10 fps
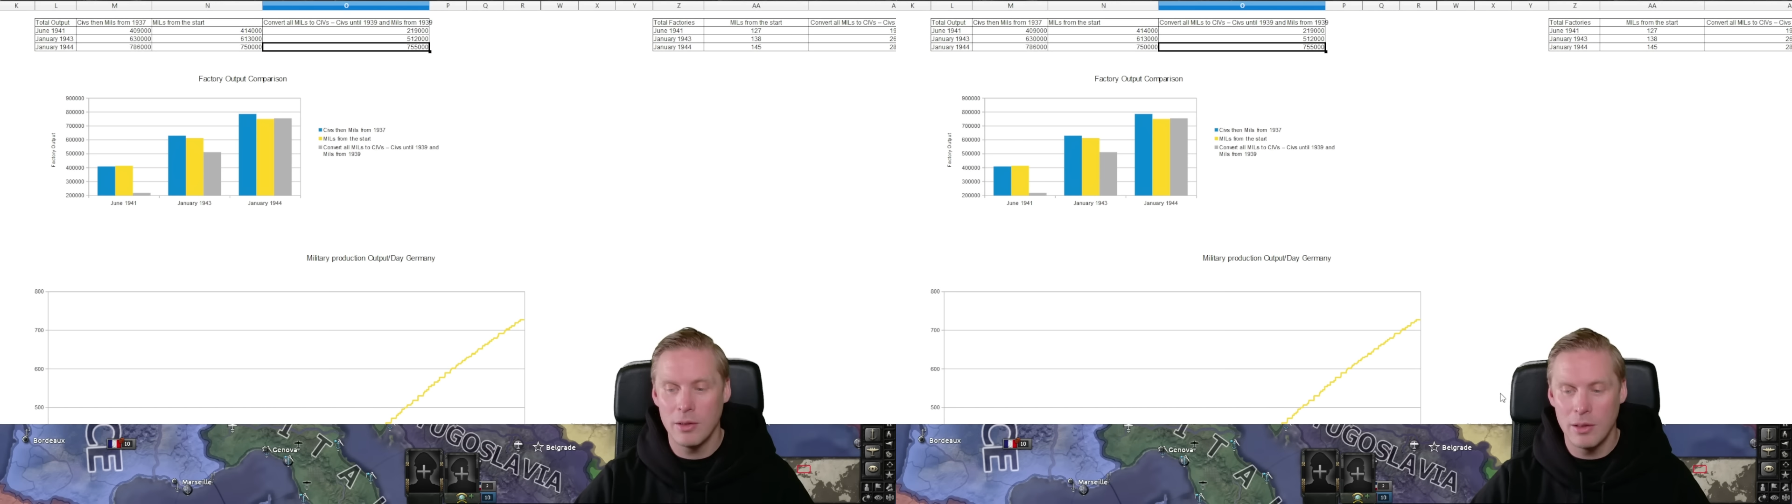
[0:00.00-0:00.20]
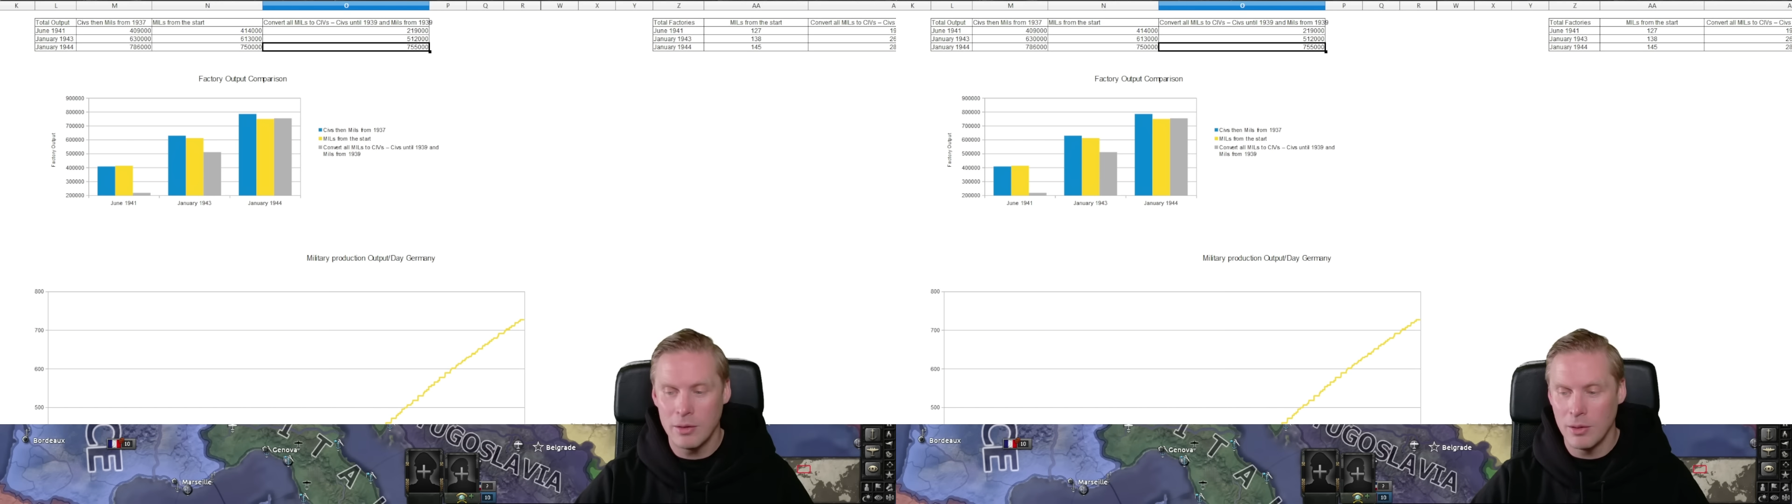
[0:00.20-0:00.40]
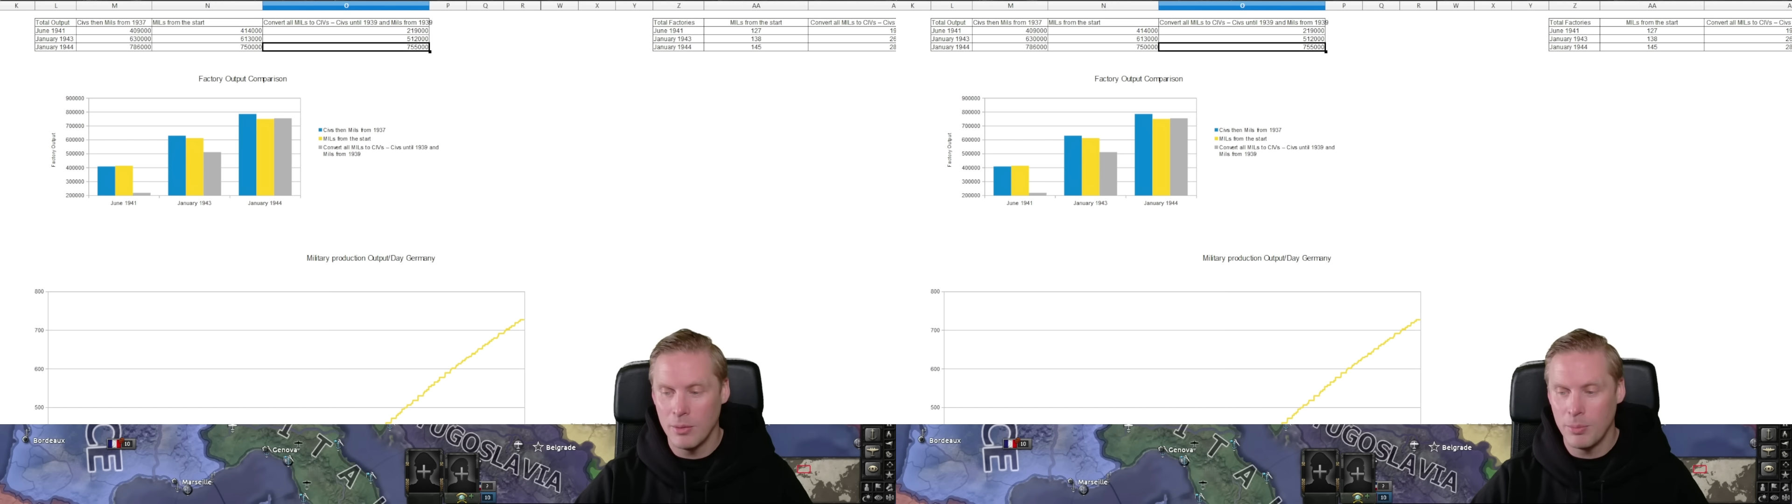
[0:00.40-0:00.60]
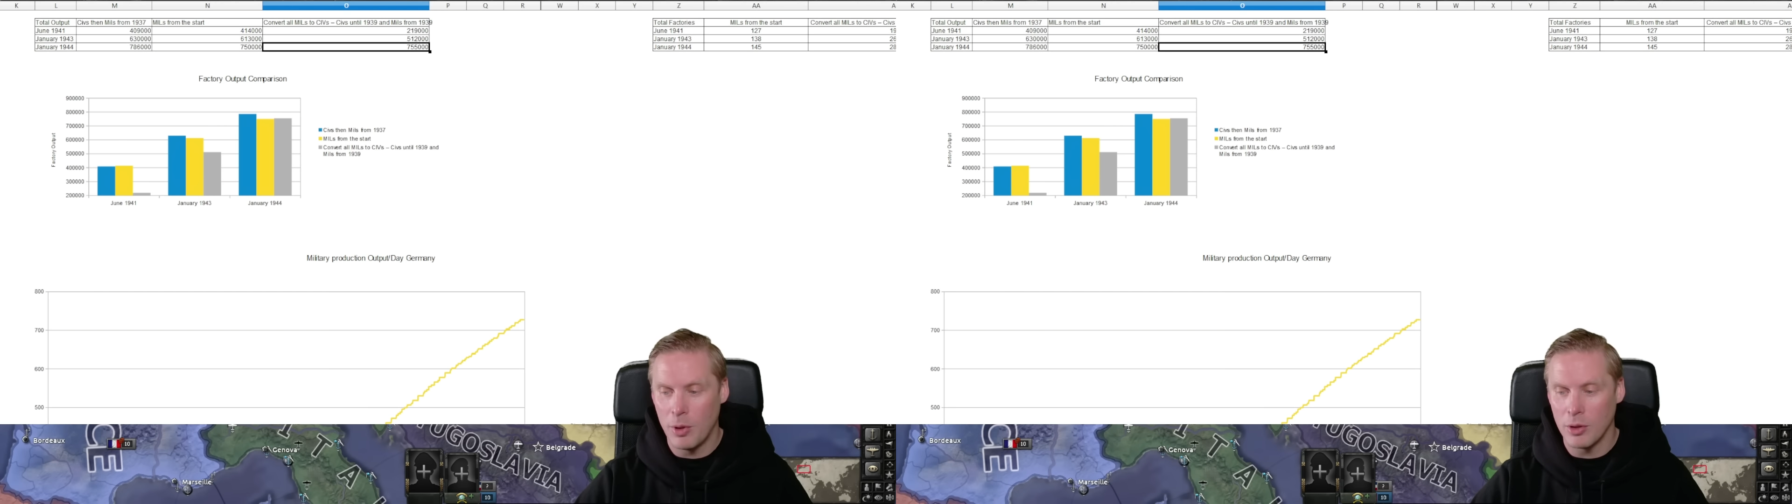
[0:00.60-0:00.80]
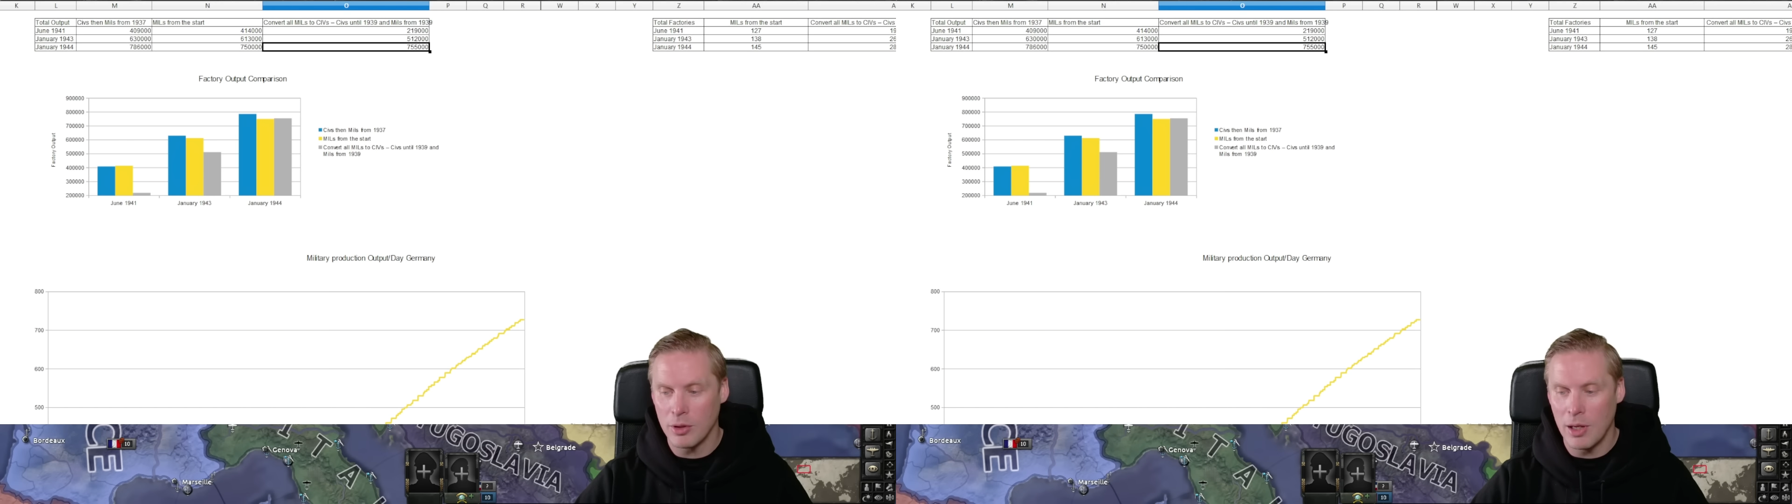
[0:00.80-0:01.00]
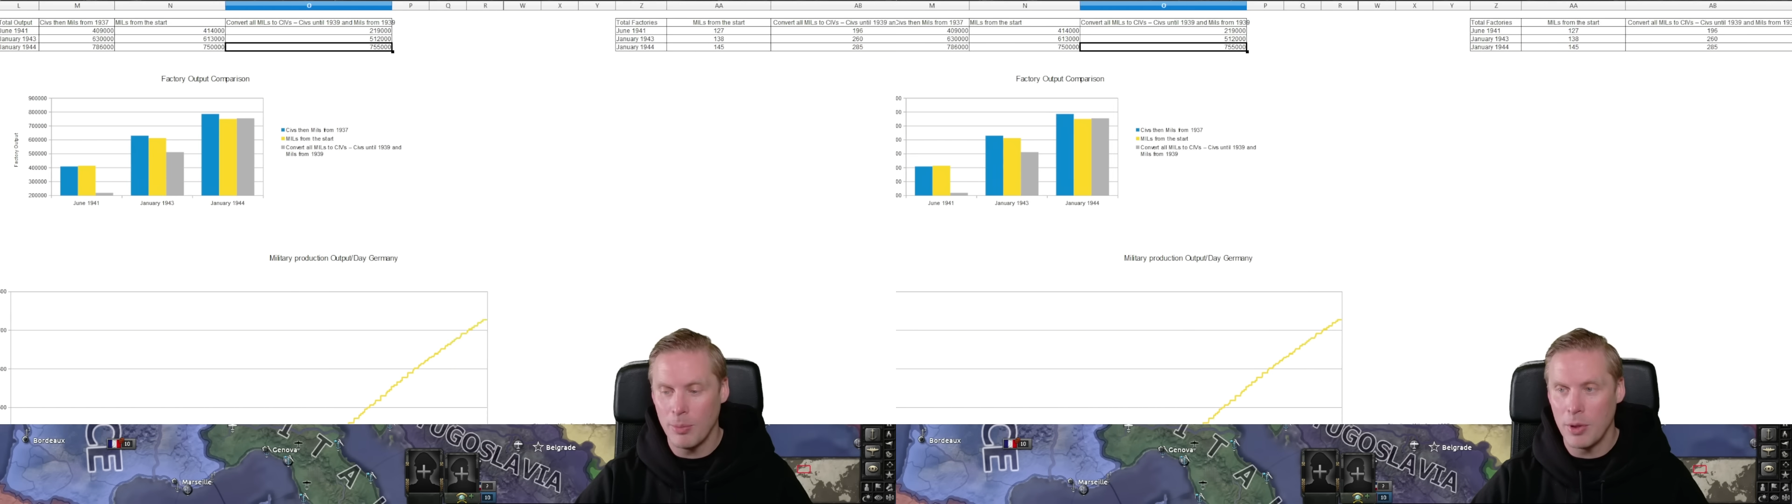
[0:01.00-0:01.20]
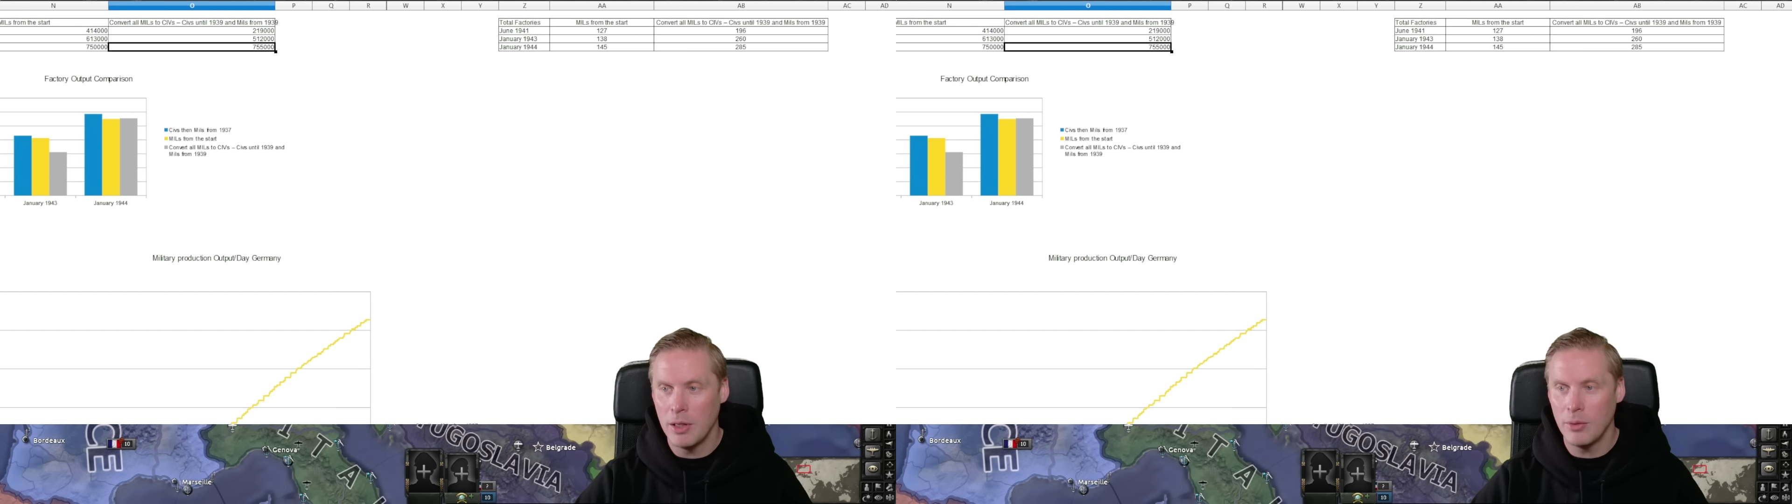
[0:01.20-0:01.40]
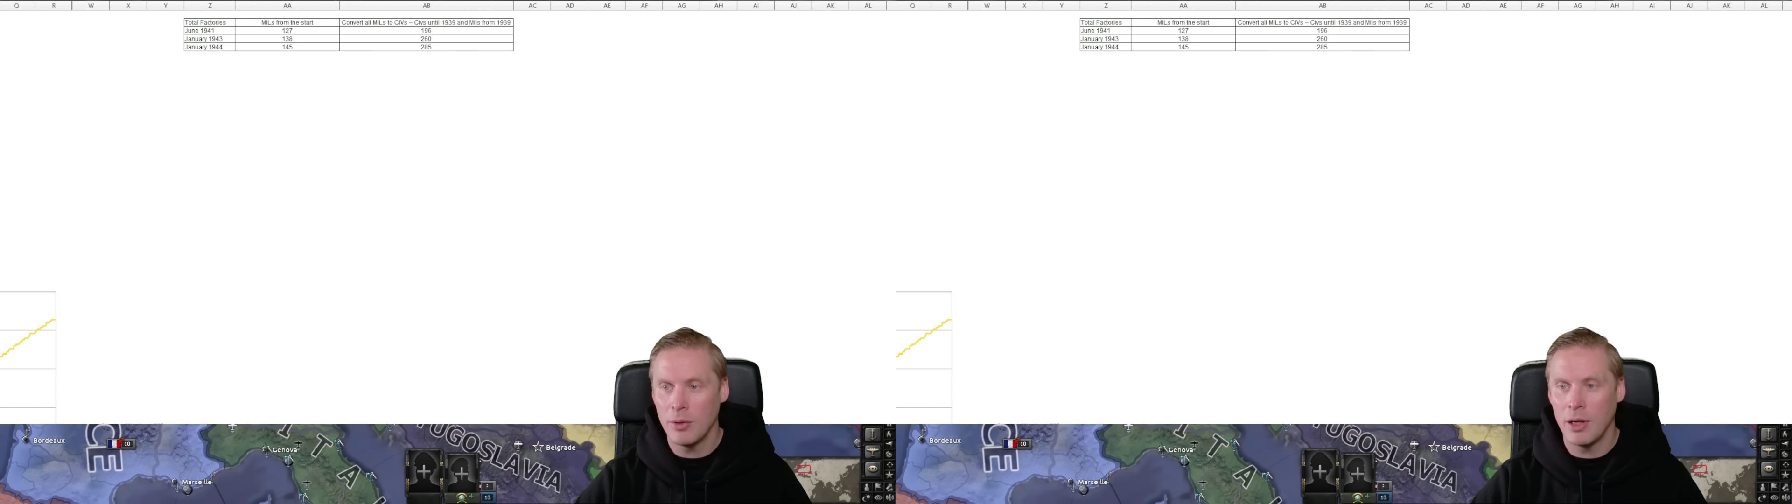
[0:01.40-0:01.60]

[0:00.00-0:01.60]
little part up here.